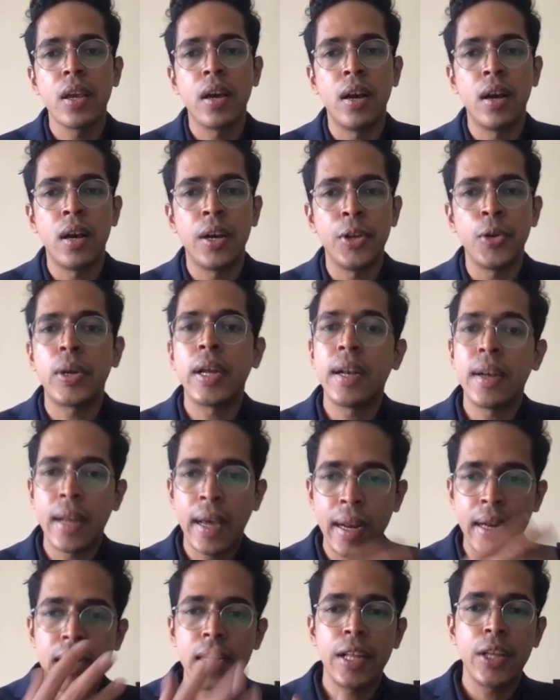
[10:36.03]
You can
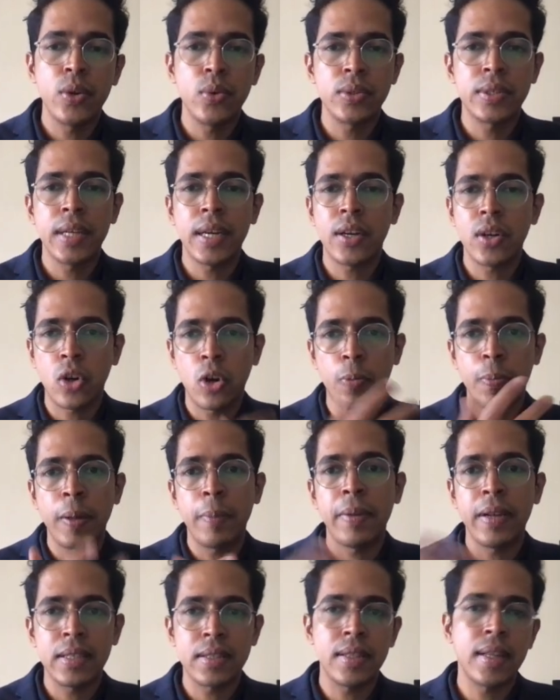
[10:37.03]
directly use that, copy
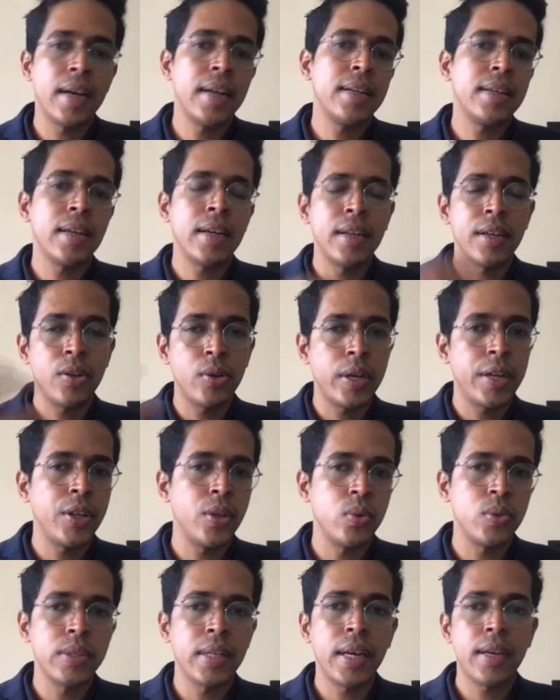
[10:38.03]
paste that, and you can
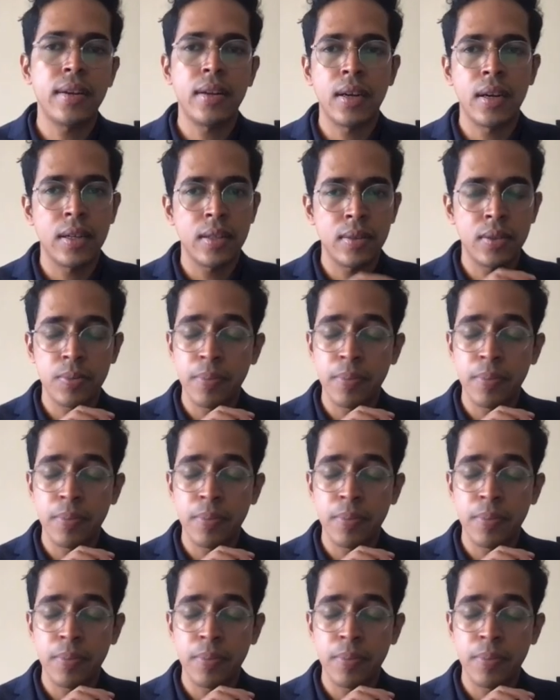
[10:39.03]
use that.